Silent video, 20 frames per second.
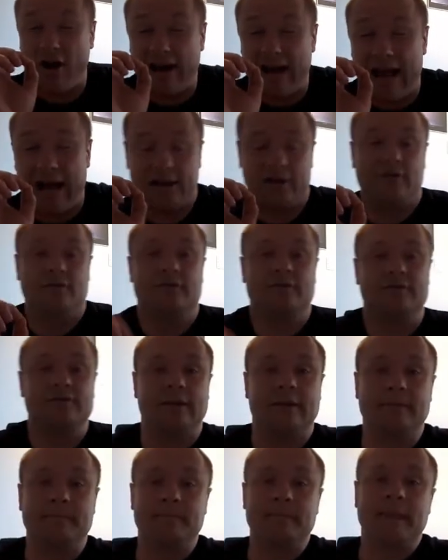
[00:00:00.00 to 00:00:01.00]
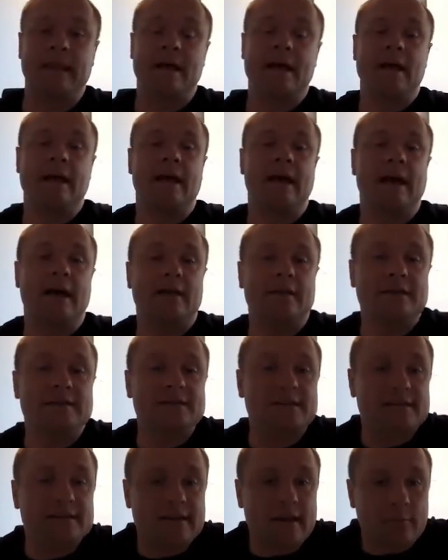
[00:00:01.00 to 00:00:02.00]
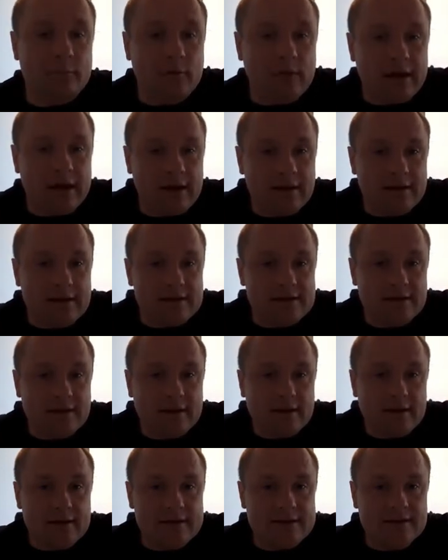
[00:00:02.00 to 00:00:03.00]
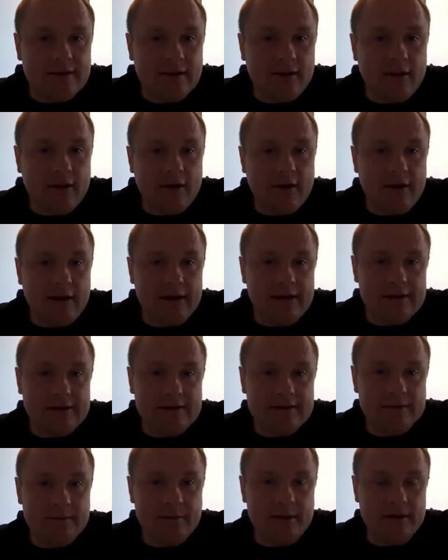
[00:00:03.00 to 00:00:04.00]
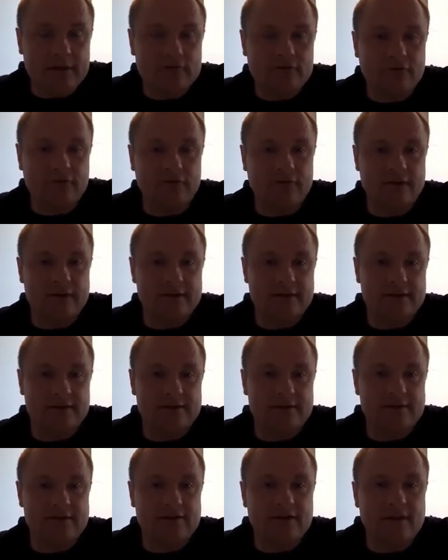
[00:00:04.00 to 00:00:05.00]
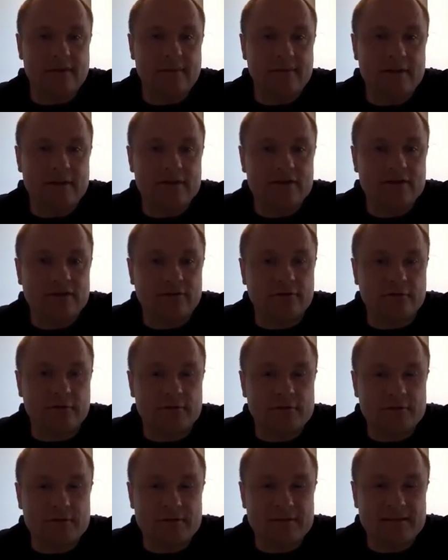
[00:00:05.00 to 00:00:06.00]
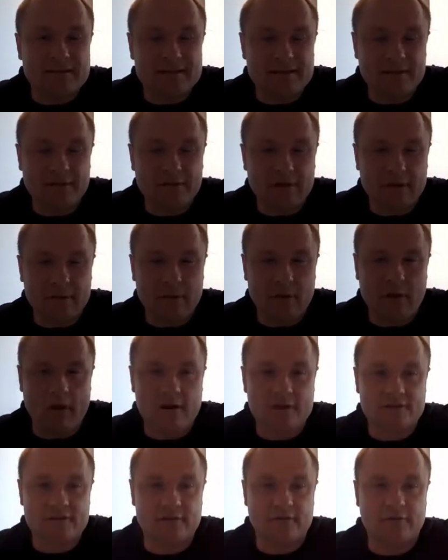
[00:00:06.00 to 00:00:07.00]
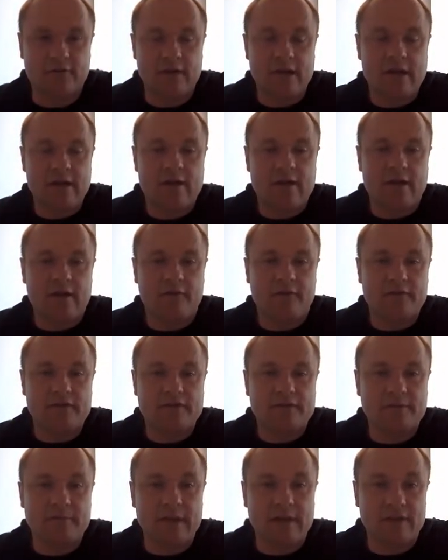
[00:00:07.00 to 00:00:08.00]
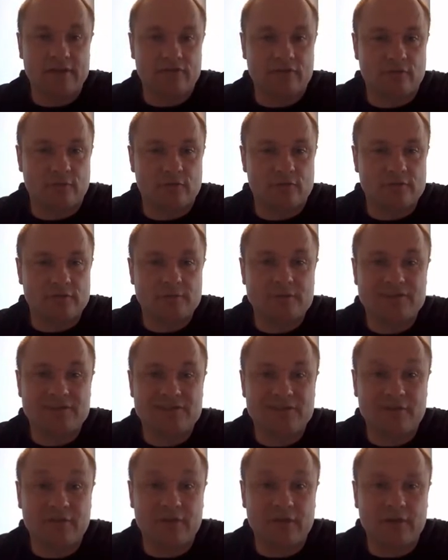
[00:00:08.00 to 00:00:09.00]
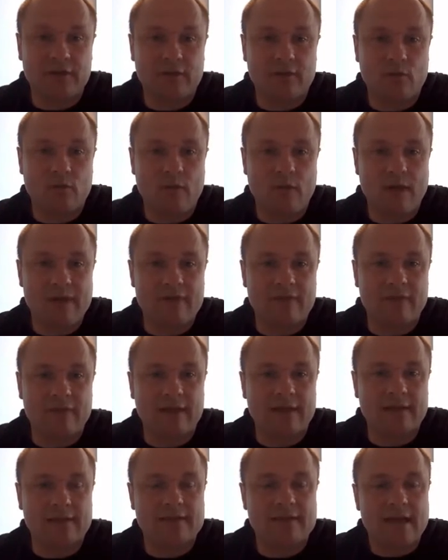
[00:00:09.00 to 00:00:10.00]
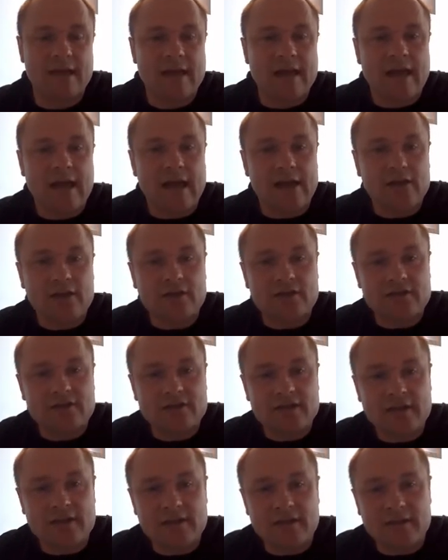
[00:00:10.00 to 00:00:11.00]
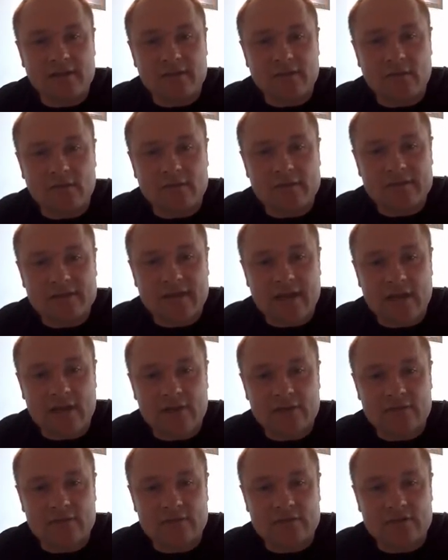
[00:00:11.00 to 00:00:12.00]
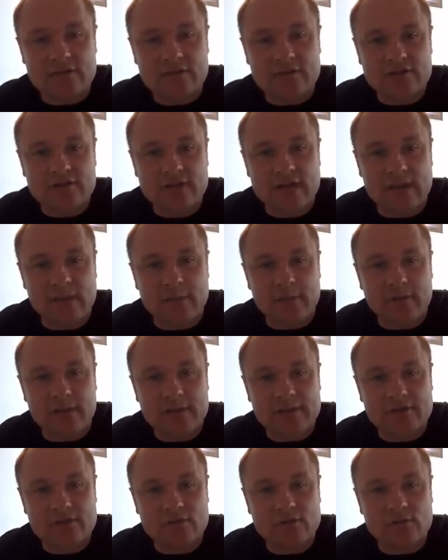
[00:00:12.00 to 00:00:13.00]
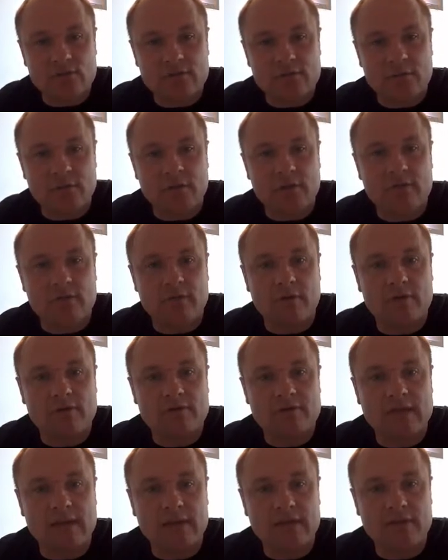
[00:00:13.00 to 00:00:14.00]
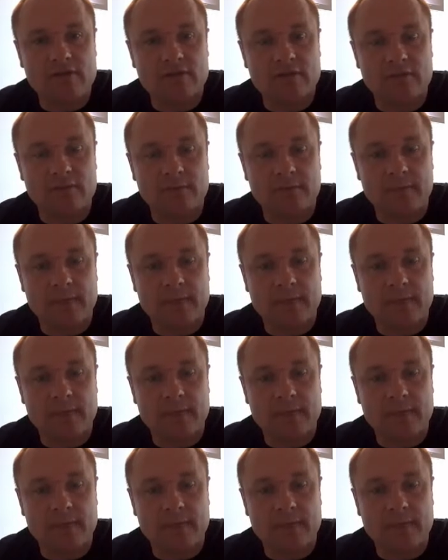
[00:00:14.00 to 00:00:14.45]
accuracy. And this is an example here. These are lines, spectral features. These are emission from specific parts of the spectrum or specific wavelengths. And you can see that they've got this characteristic shape, and that's caused by the rotation